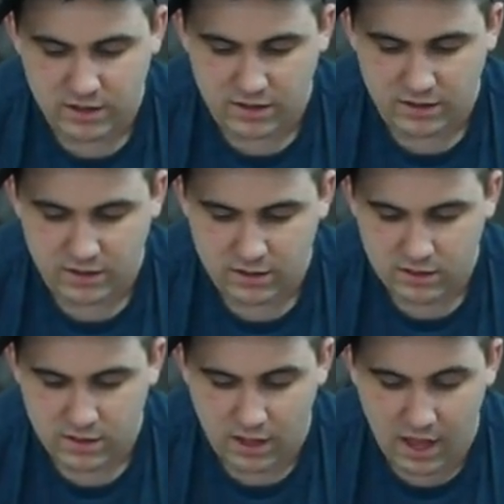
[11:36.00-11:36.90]
that's
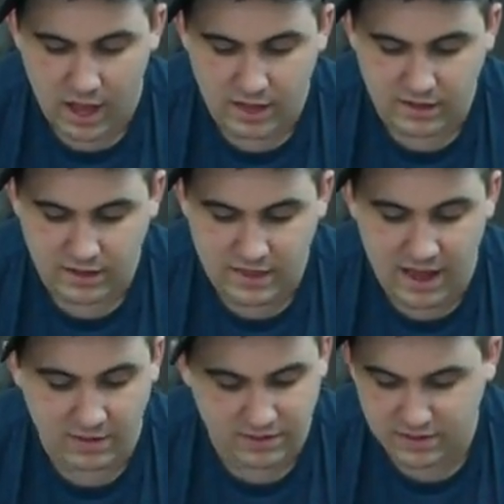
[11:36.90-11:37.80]
awesome. Uh,
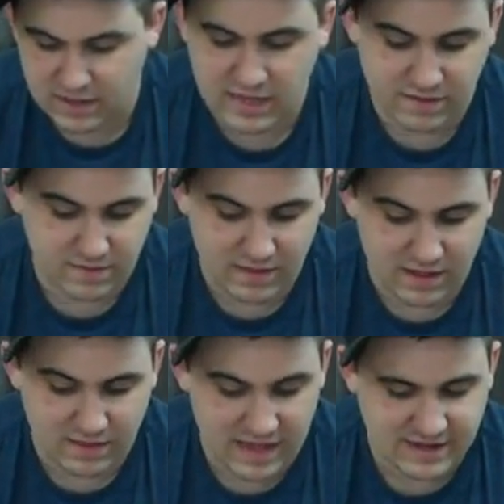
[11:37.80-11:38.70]
that he
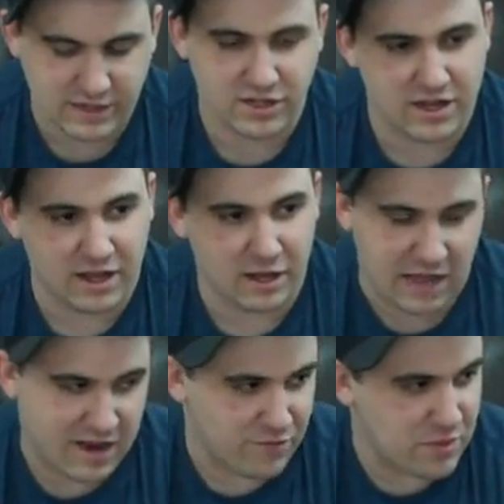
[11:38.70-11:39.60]
that's actually a,
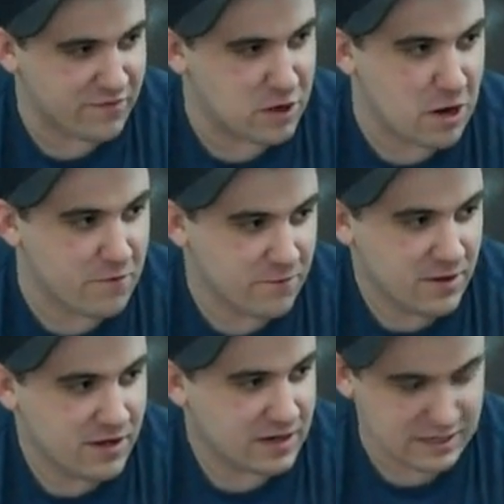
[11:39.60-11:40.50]
kind of a bit of a nerf
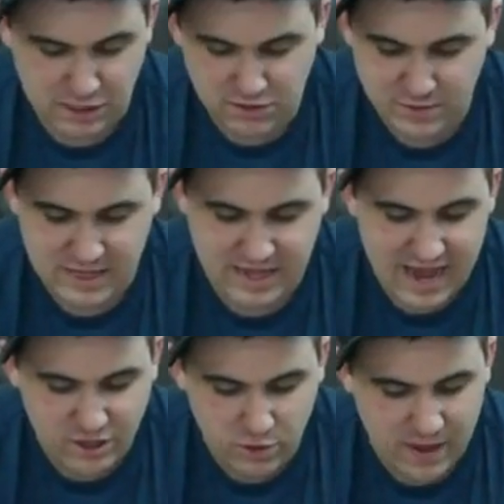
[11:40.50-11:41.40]
because it used to be that the
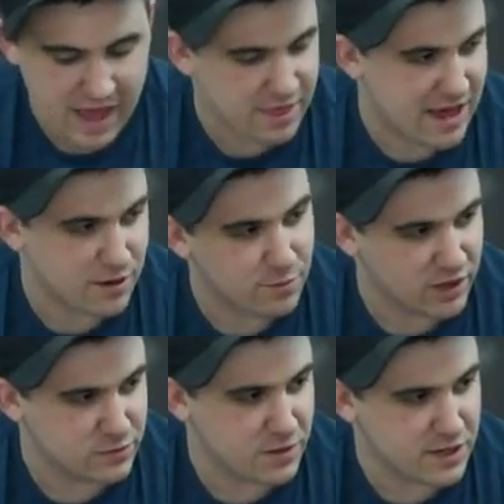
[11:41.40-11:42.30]
astropath added
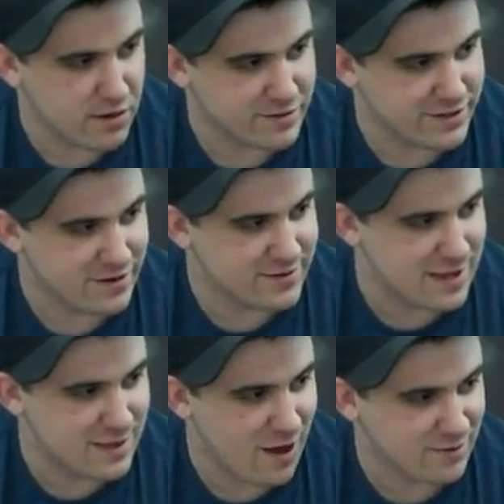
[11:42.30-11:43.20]
plus one to your reserves
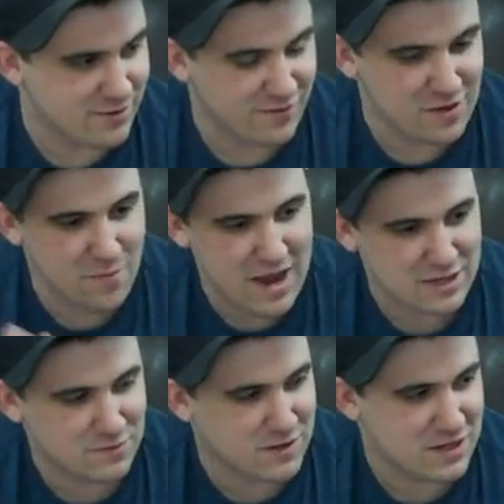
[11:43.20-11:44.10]
and the officer fleet
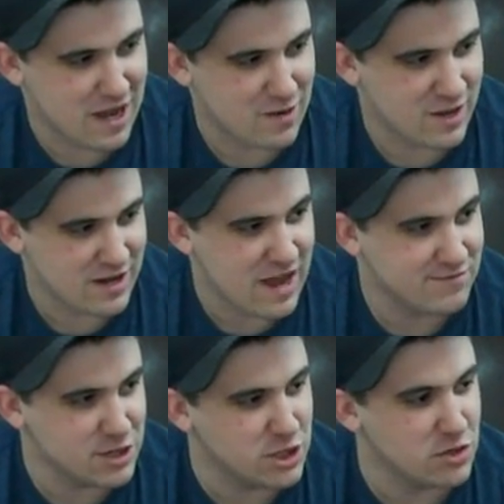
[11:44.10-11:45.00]
minus one to the enemy. Now you
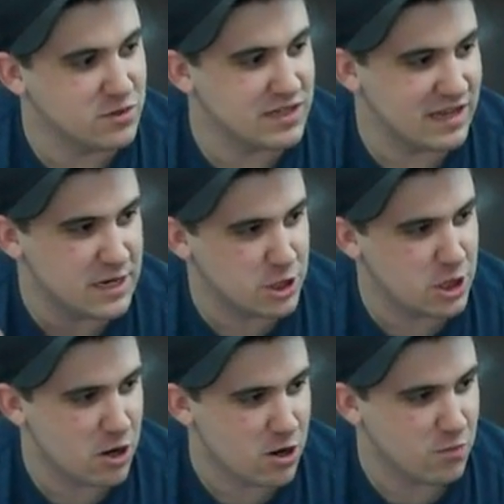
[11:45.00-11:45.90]
have to choose okay.
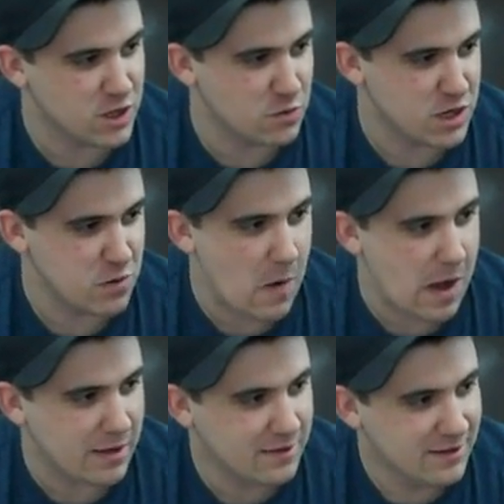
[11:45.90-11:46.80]
each turn which one you want.